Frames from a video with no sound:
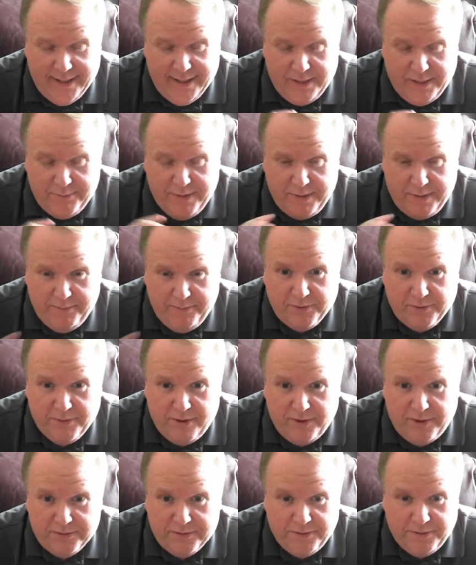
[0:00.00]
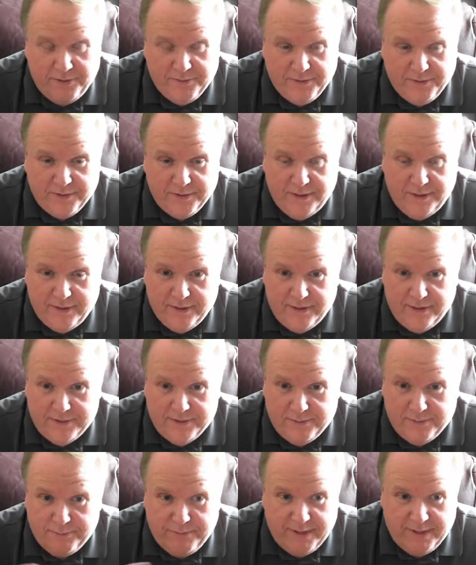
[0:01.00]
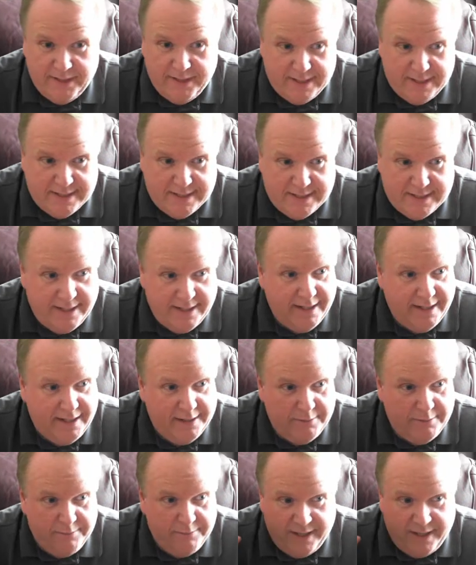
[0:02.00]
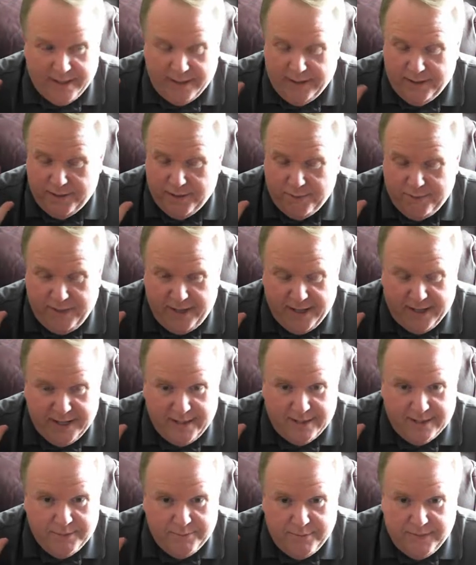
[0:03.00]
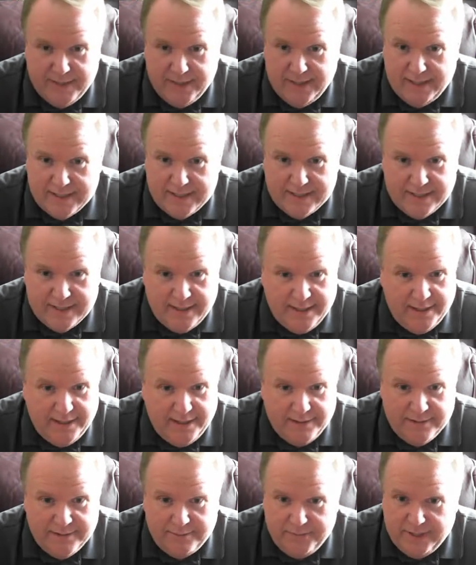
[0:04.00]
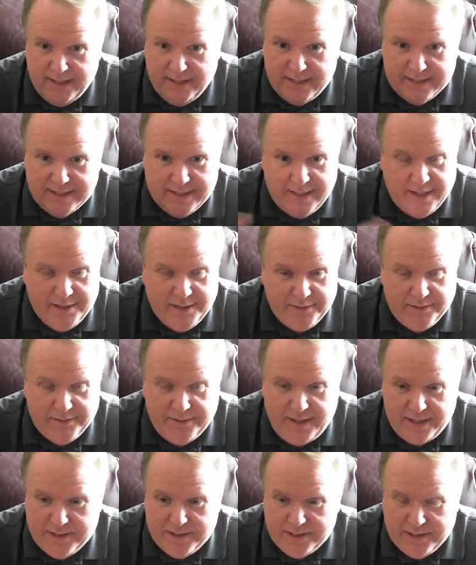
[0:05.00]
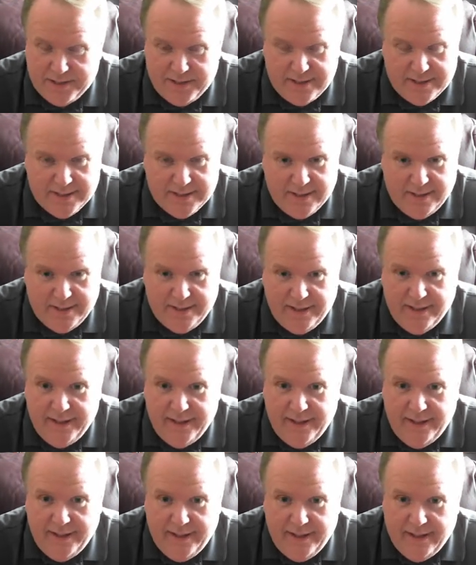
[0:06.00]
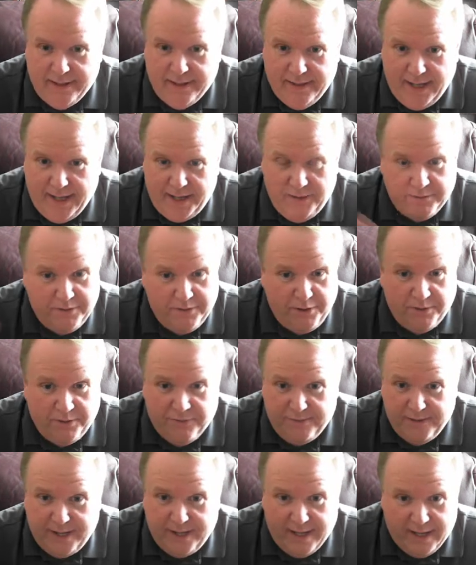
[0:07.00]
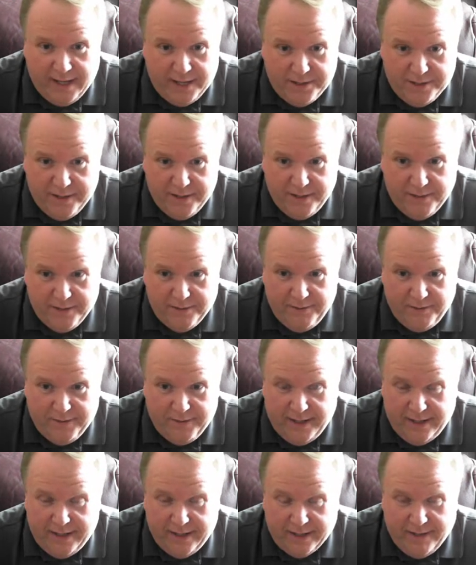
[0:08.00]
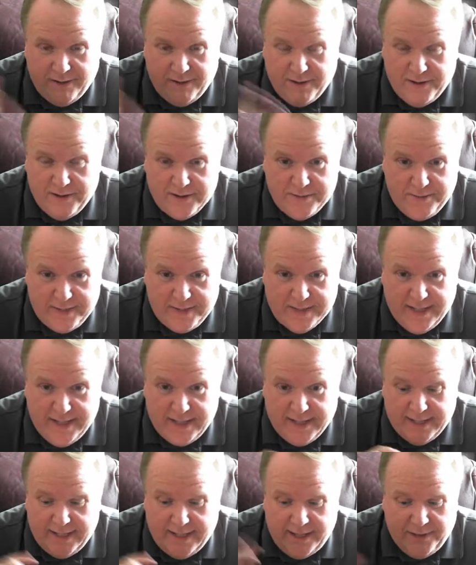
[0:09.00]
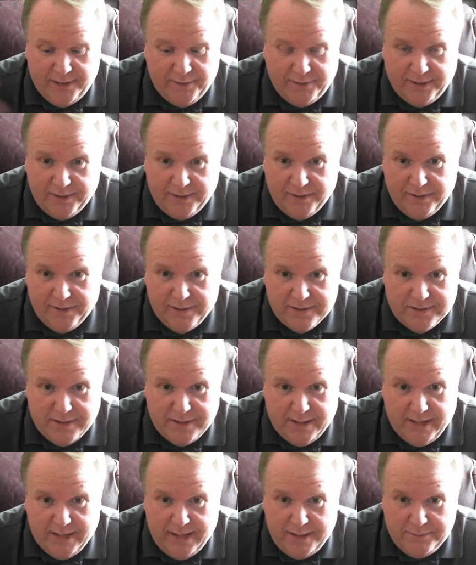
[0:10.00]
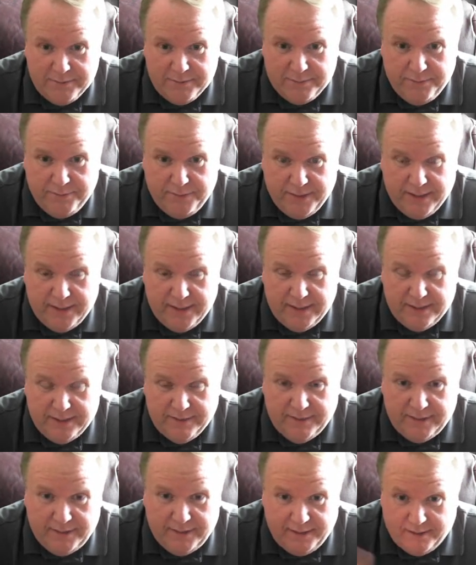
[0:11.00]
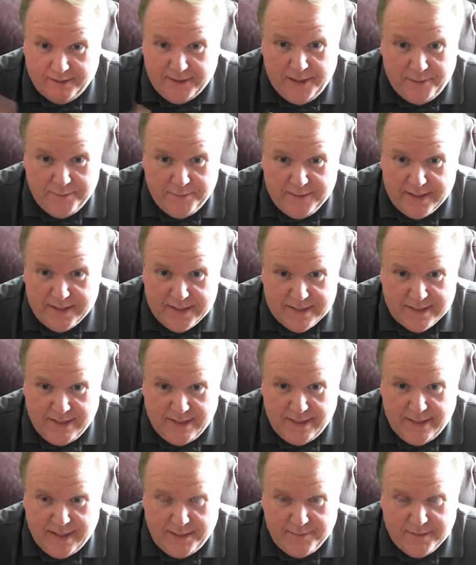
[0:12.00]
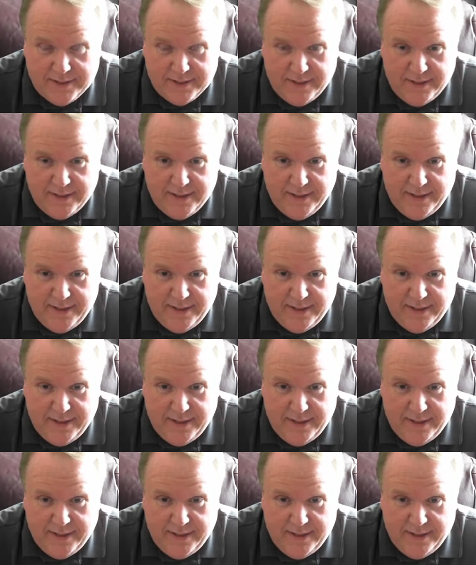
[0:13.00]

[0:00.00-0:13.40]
if people cross over cards from PSA to Beckett or Beckett to PSA or PSA to SGC, they don't notify each other that a card's been taken out of one of their slabs and put into another company's slabs.